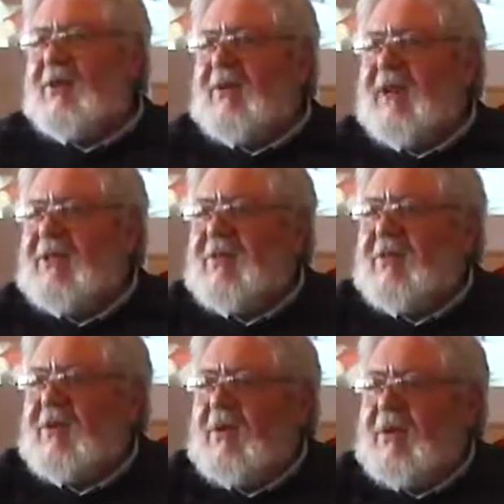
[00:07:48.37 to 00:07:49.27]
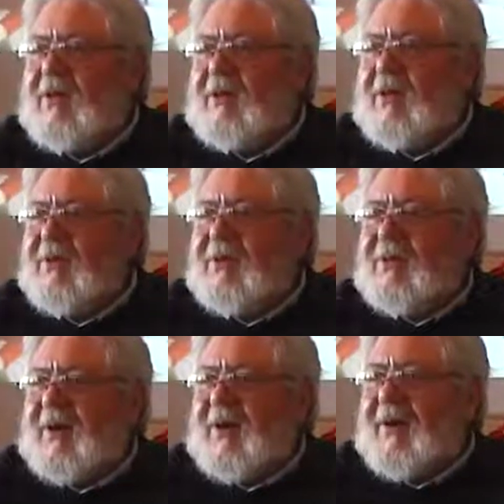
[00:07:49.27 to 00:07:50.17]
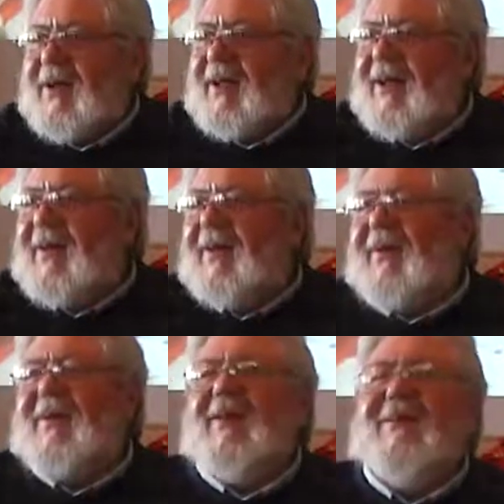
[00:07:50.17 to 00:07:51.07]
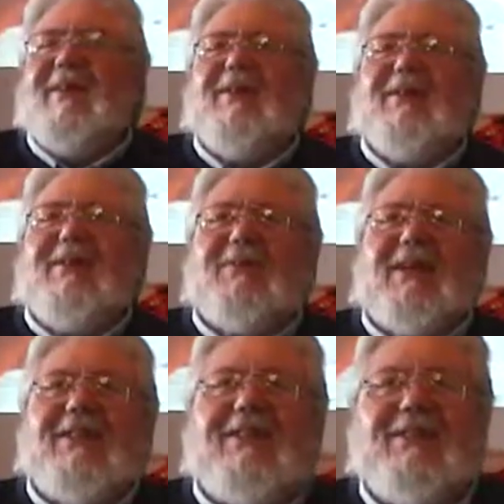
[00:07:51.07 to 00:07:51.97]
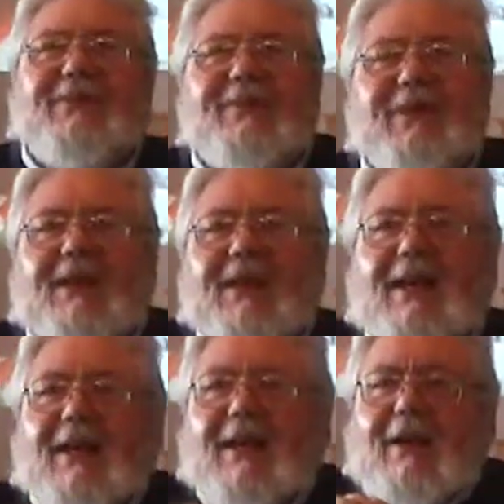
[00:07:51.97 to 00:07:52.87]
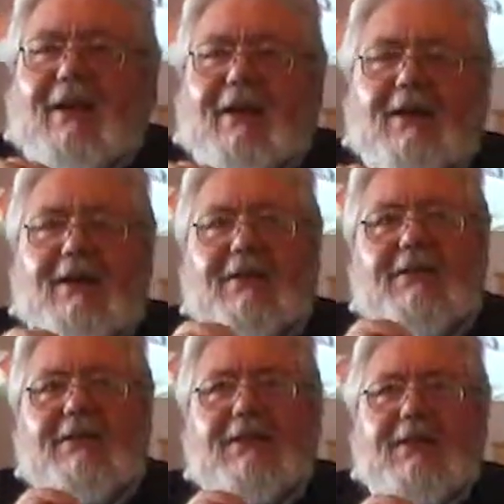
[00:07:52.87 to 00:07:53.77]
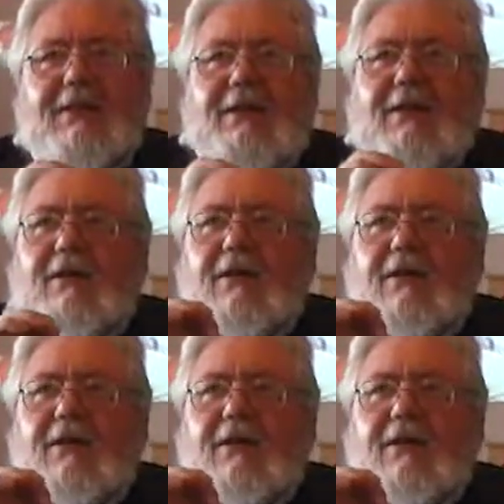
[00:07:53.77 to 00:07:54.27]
You guys don't know what computers are. let me explain this to you. Let's see.